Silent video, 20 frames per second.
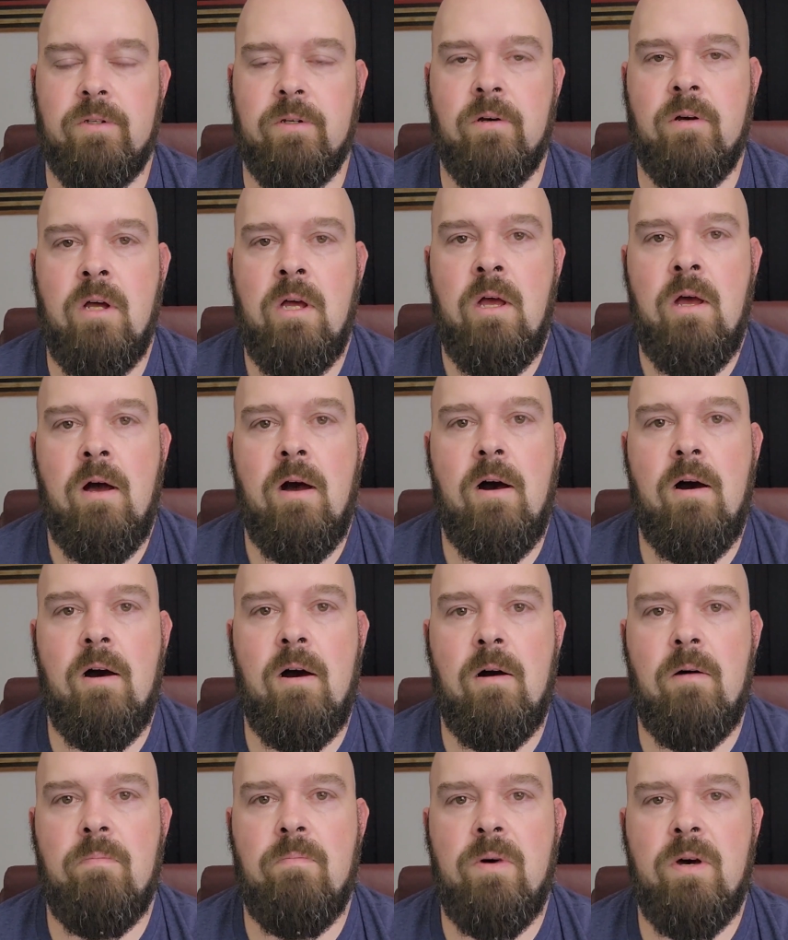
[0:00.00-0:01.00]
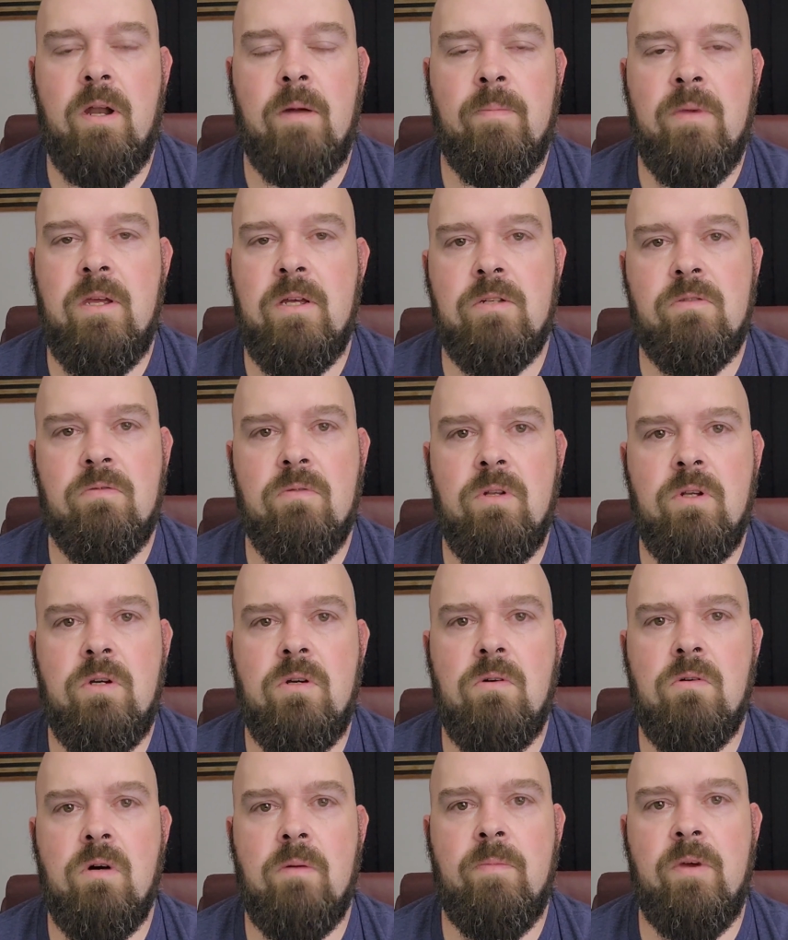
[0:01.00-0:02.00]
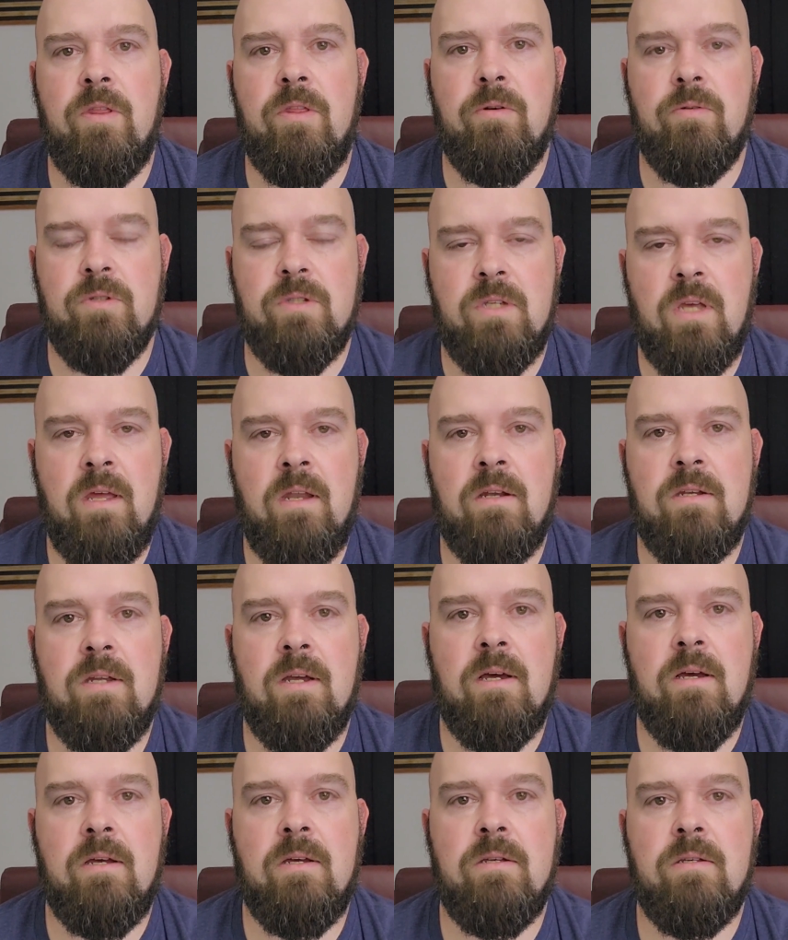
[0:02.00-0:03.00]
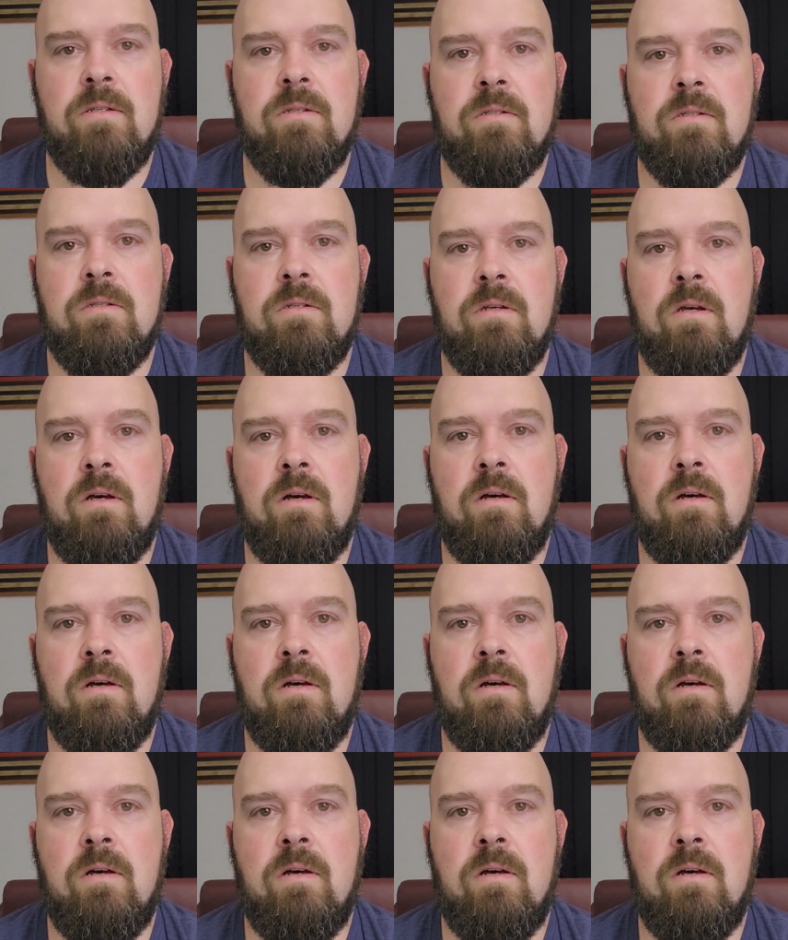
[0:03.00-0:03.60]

So, but I mean, it's really cool. I mean, they'll sanitize